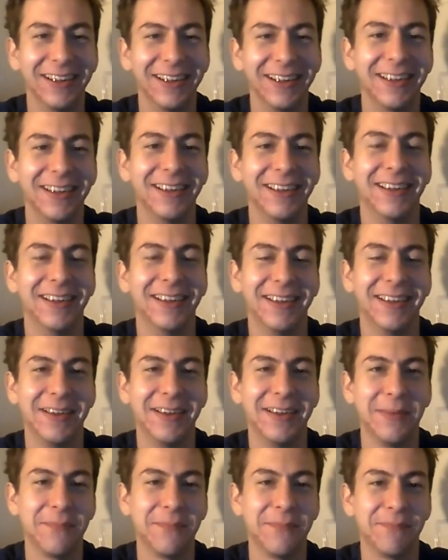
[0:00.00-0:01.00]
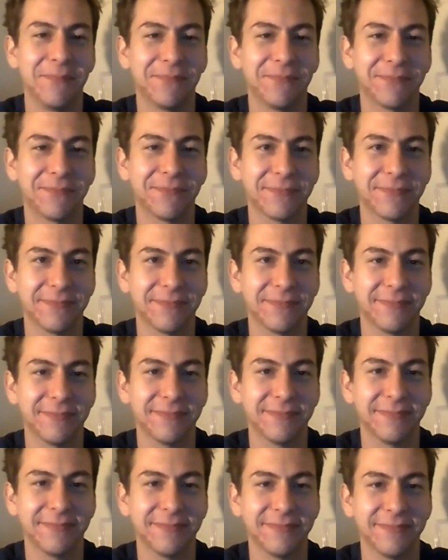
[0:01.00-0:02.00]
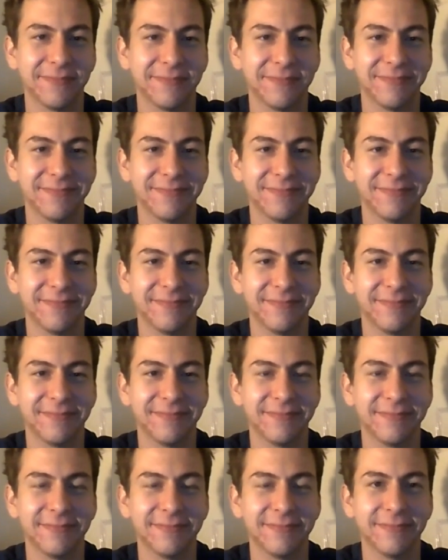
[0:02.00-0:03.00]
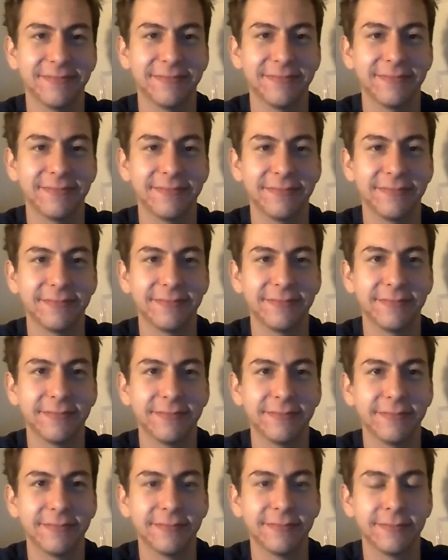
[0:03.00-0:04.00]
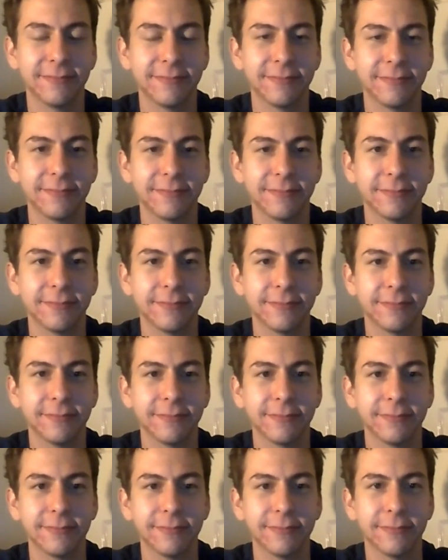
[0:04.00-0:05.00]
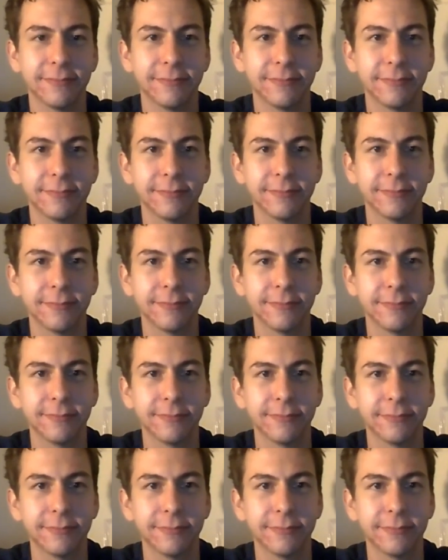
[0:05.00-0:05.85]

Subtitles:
[no speech]